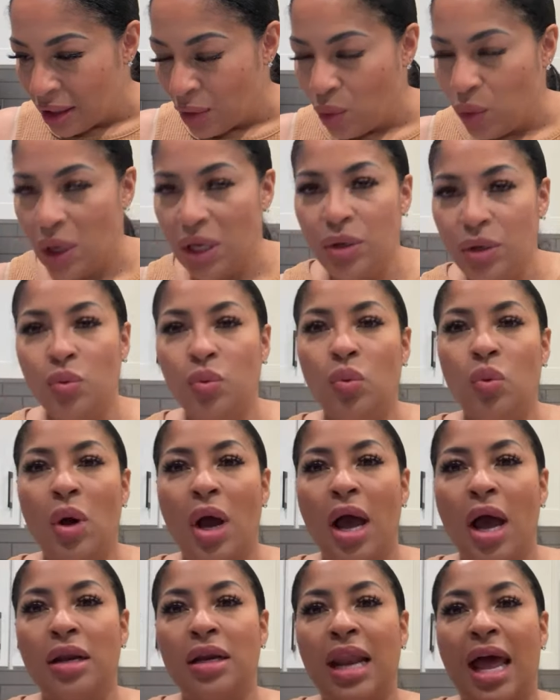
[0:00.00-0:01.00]
What,
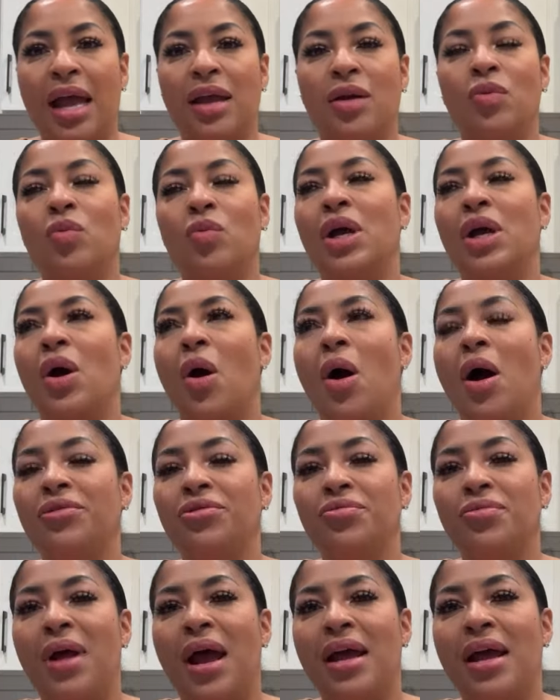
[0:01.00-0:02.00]
like when
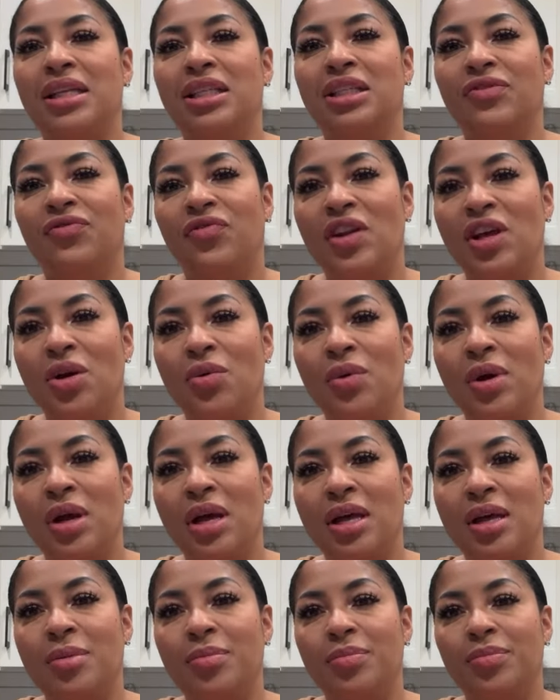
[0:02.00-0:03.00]
arthritis flare
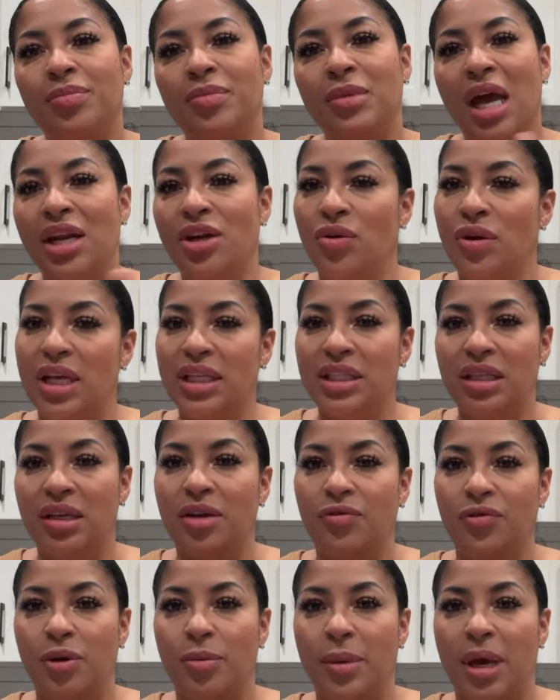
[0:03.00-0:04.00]
up, I know that's
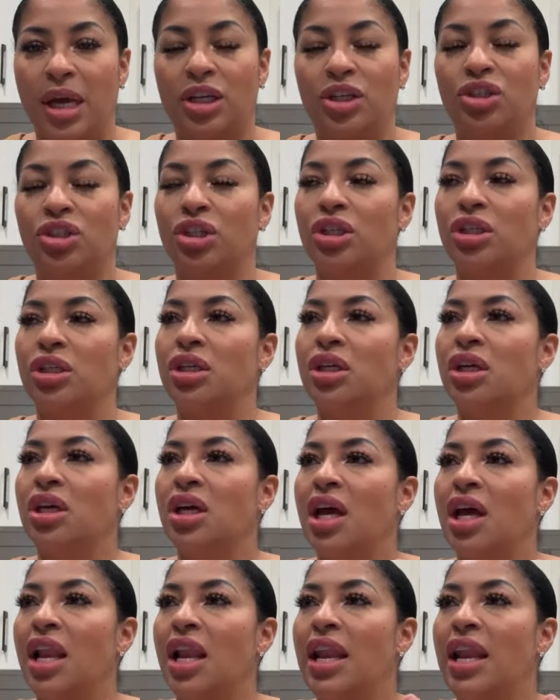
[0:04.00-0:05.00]
inflammation.
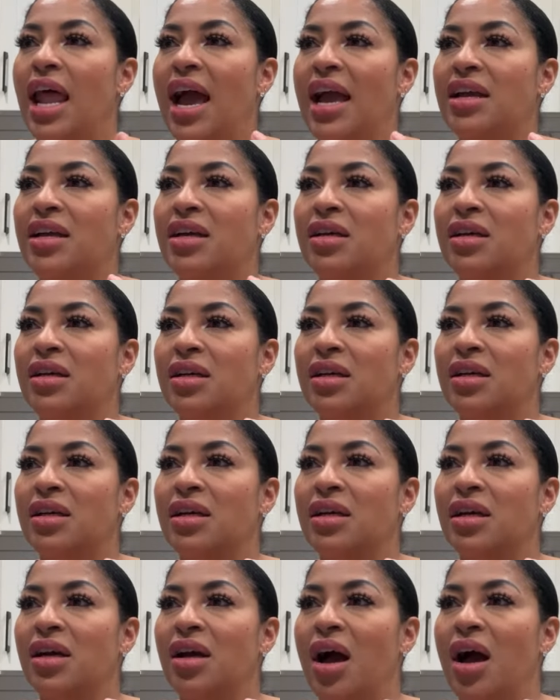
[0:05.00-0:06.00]
Like,
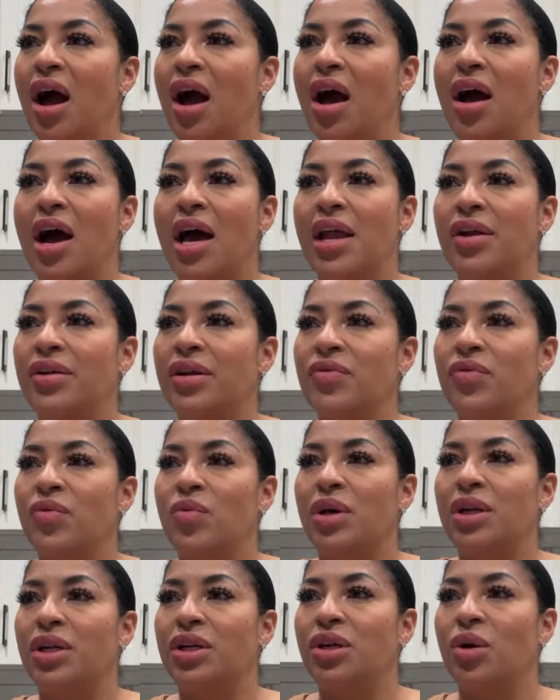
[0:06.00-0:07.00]
oh, I don't even
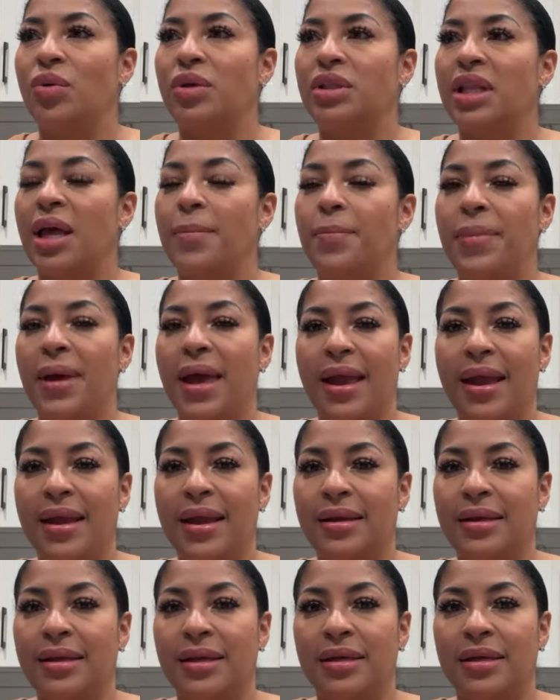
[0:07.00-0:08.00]
want to know what that
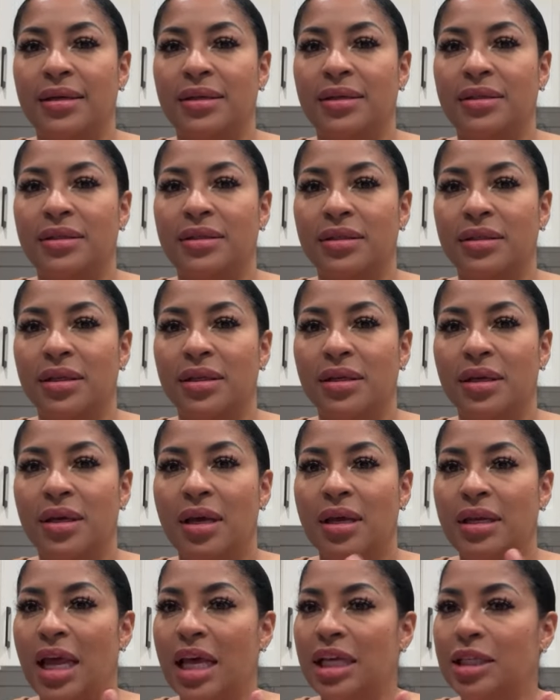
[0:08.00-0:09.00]
pain is.
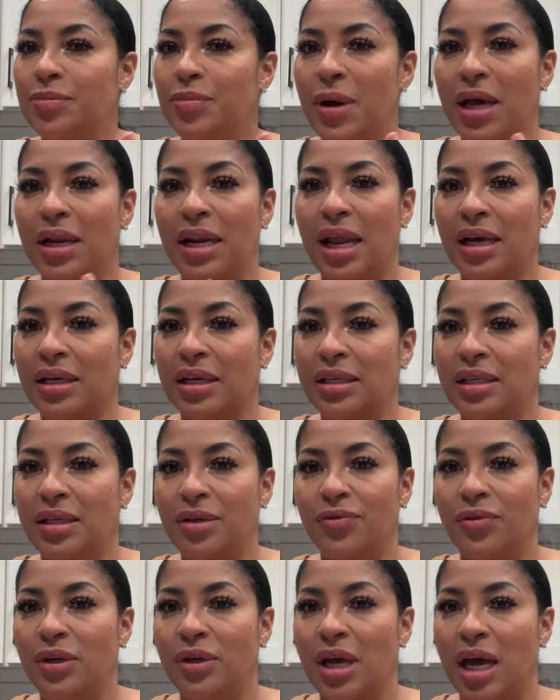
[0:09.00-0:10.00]
That's probably like a
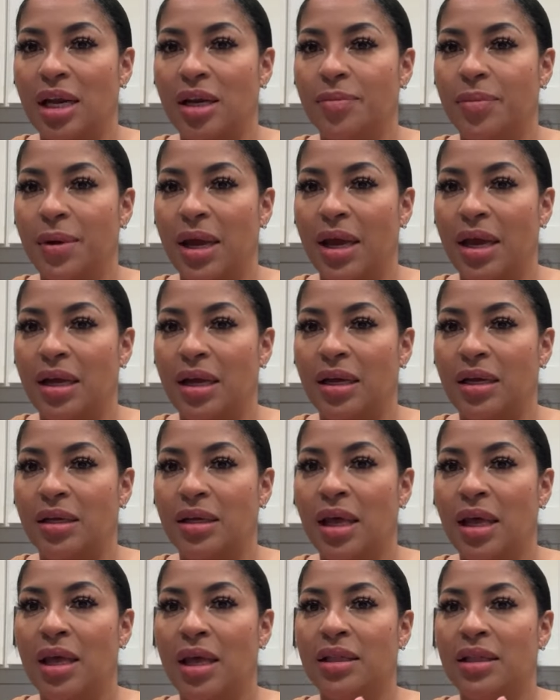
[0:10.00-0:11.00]
different kind of pain
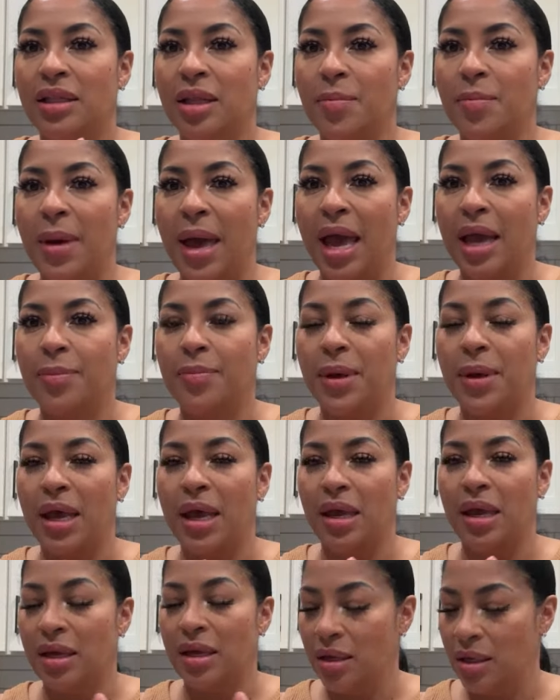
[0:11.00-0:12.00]
than back
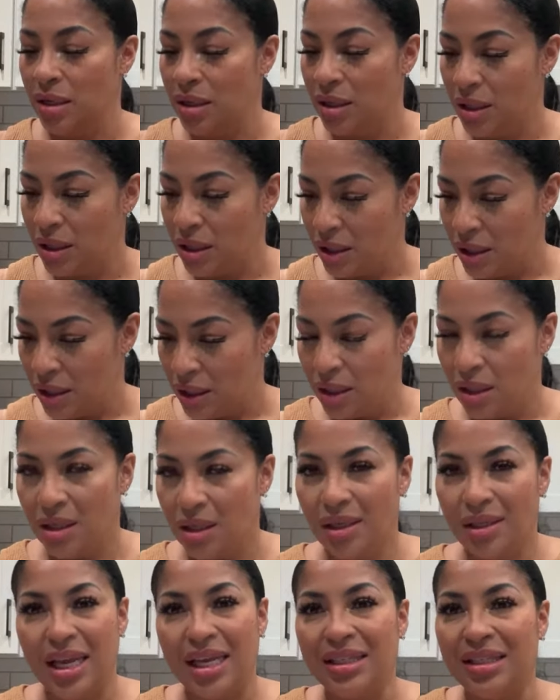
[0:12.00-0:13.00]
pain.
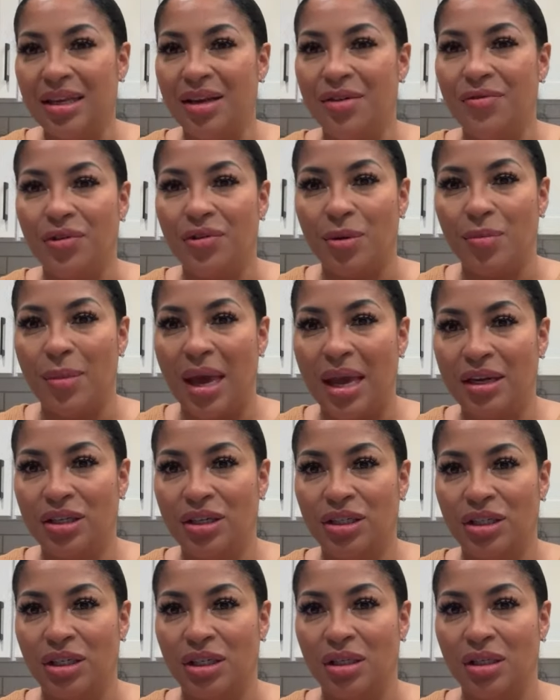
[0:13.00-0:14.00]
Because that's
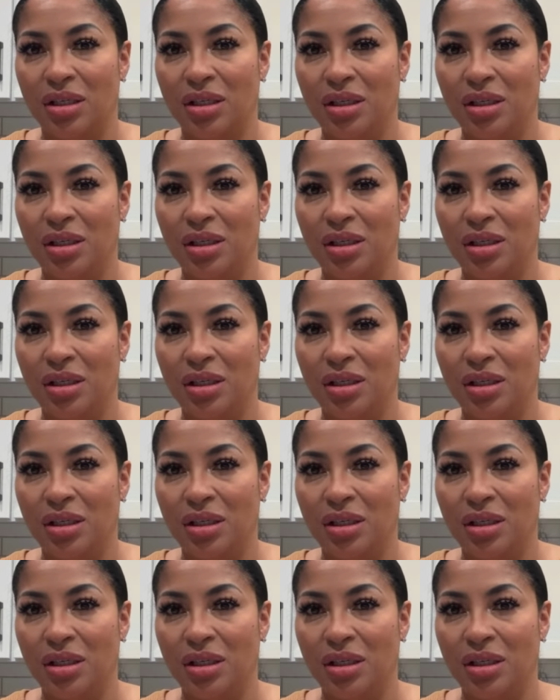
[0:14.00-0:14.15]
inflammation.